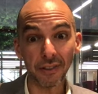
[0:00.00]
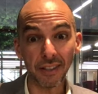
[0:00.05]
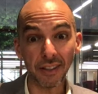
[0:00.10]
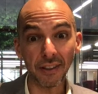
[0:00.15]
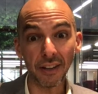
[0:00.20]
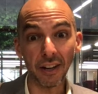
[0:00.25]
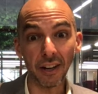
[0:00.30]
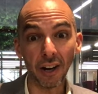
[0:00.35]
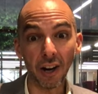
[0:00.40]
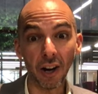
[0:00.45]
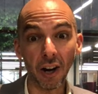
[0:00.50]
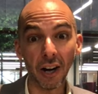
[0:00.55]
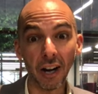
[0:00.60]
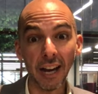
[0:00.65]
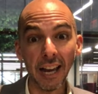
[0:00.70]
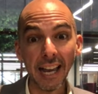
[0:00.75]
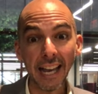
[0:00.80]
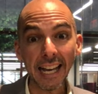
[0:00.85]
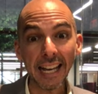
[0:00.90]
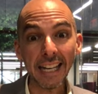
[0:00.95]
There are
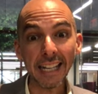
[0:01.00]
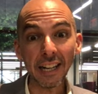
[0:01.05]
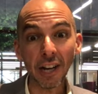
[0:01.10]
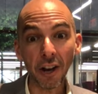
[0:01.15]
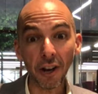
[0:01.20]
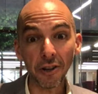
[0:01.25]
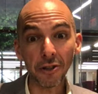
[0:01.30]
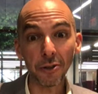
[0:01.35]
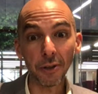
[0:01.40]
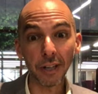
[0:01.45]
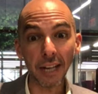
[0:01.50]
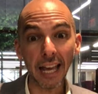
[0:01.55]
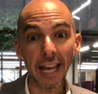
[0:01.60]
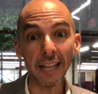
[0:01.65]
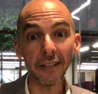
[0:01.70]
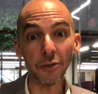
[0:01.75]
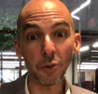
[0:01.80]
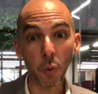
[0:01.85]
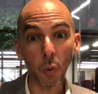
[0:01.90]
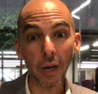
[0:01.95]

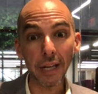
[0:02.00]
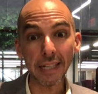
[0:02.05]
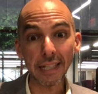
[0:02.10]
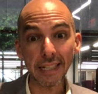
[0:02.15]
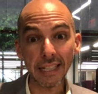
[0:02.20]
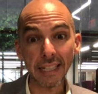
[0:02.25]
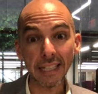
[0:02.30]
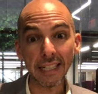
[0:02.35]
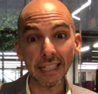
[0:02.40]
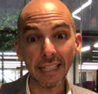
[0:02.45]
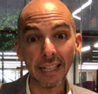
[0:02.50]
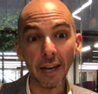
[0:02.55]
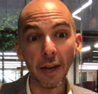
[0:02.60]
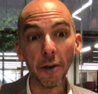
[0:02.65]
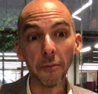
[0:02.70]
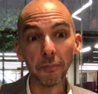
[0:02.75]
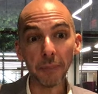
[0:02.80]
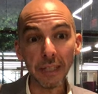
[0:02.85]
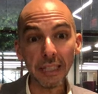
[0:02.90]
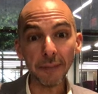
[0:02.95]
820
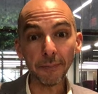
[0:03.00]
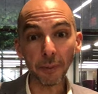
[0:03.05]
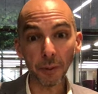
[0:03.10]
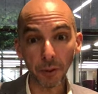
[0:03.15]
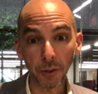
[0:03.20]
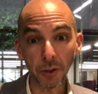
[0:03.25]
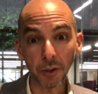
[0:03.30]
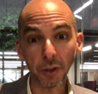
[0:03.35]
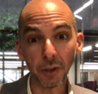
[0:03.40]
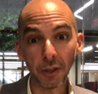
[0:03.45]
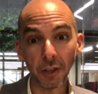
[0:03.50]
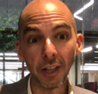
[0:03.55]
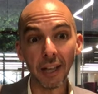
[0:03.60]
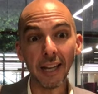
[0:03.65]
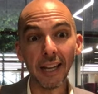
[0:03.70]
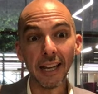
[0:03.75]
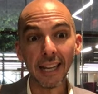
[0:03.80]
people